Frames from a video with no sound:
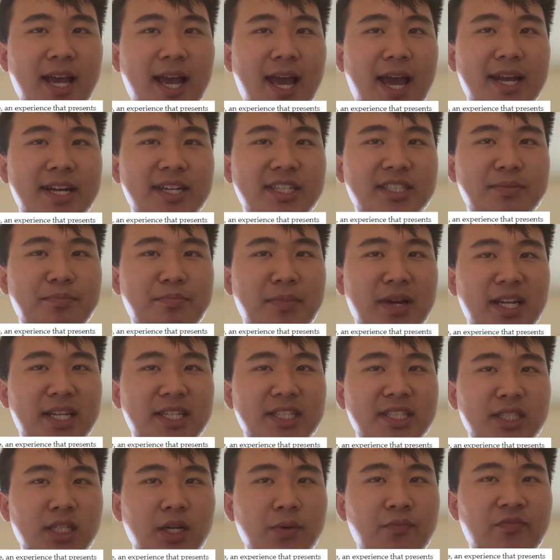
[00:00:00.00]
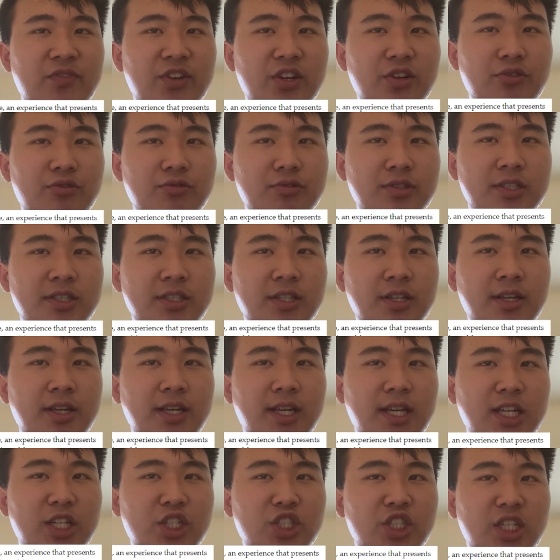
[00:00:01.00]
and its many subfields,
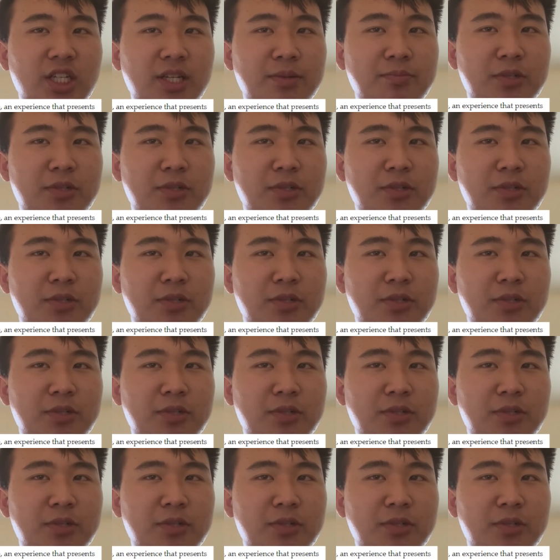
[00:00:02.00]
e.g.